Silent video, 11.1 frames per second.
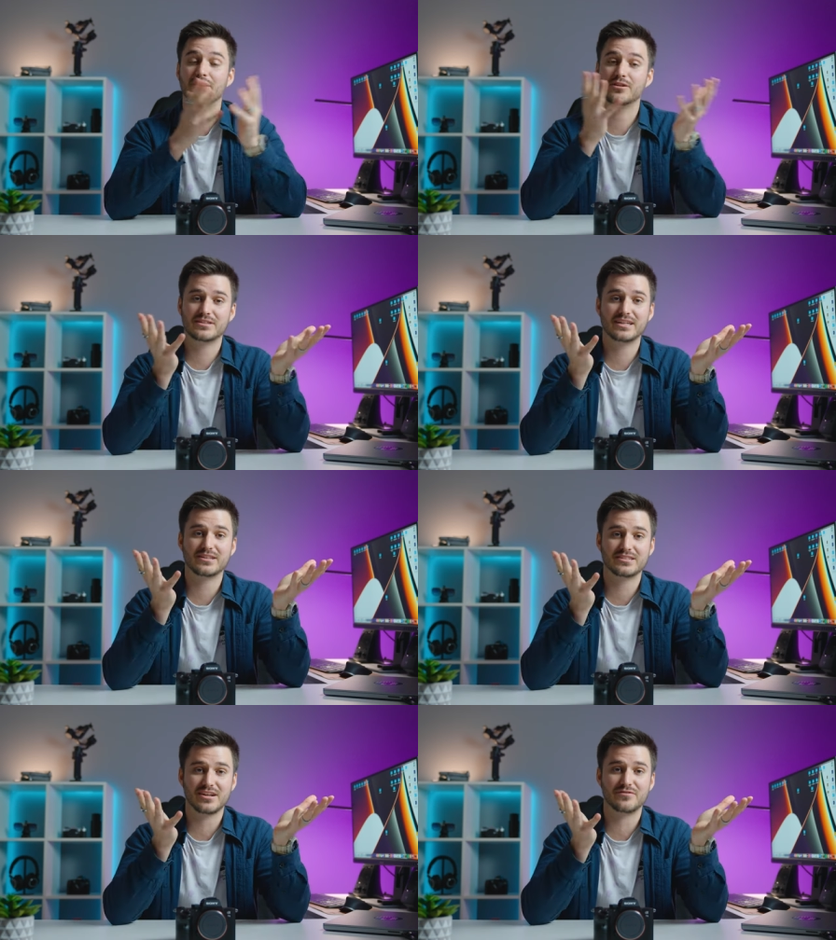It looked
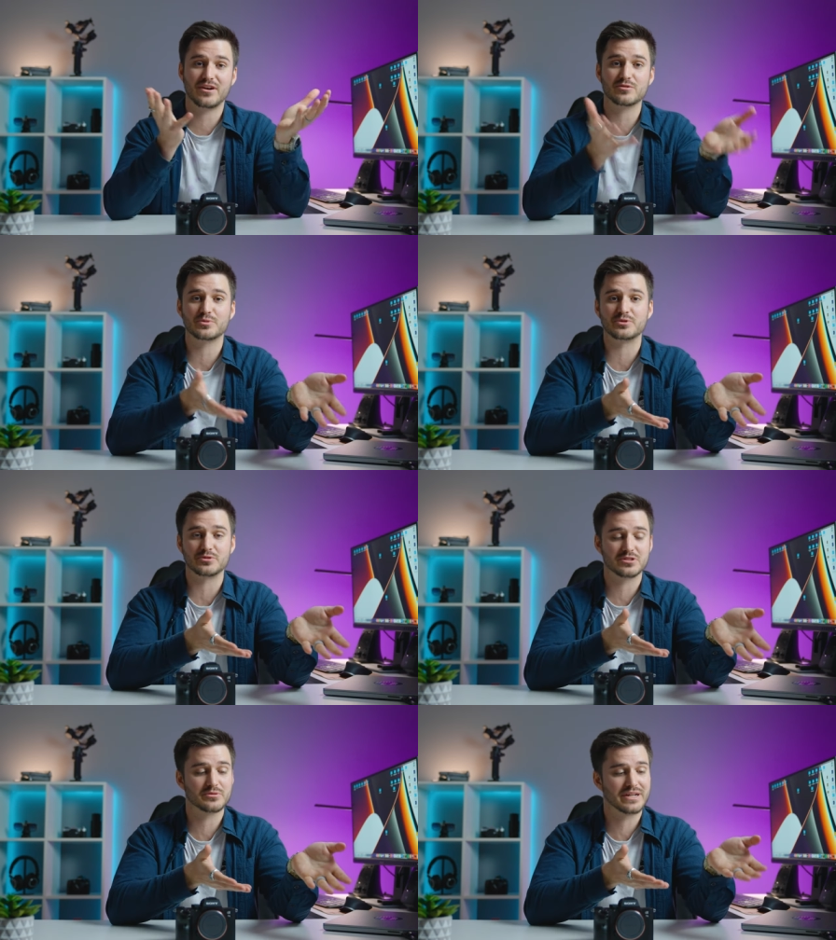like the stuff I was
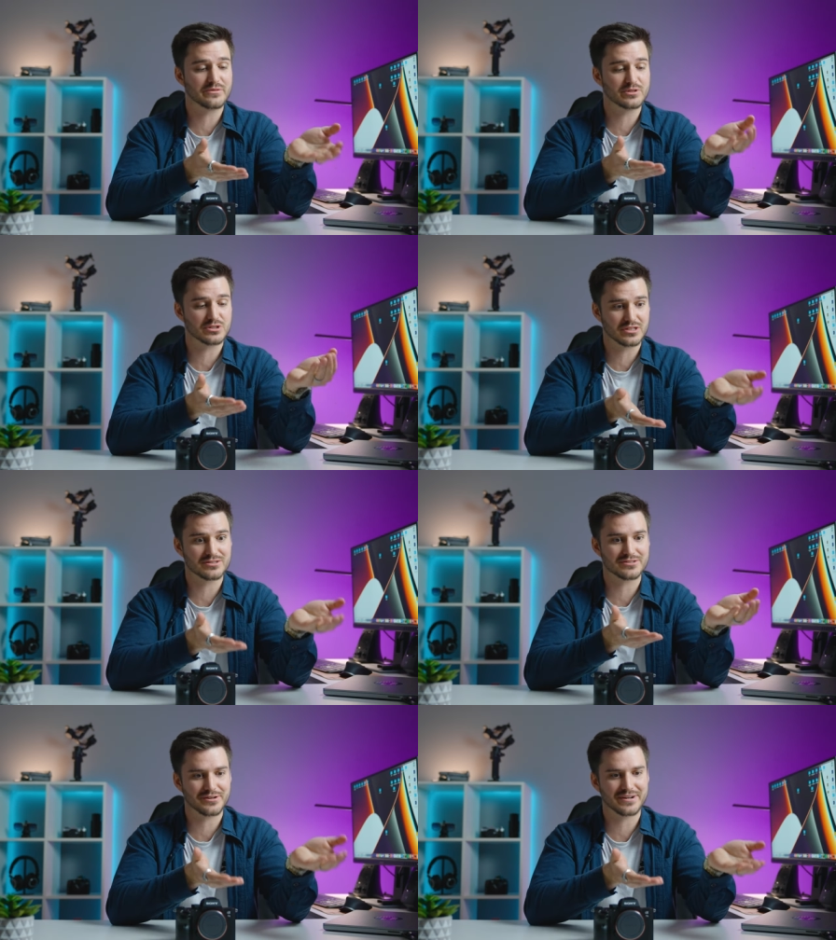producing when I was
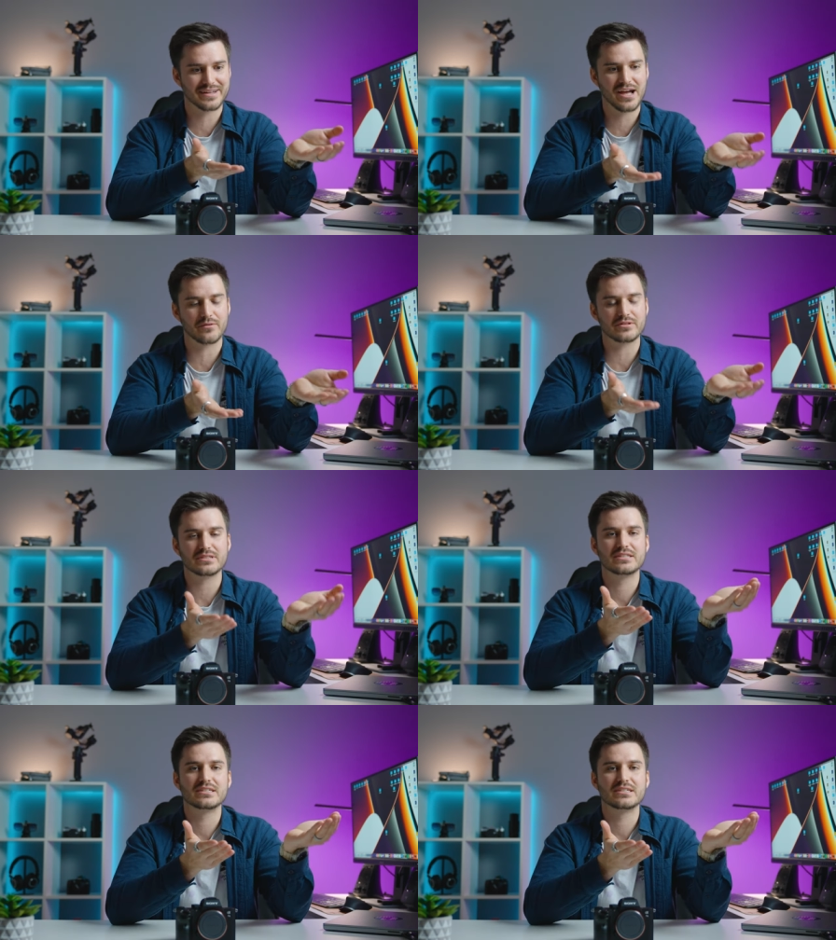just starting out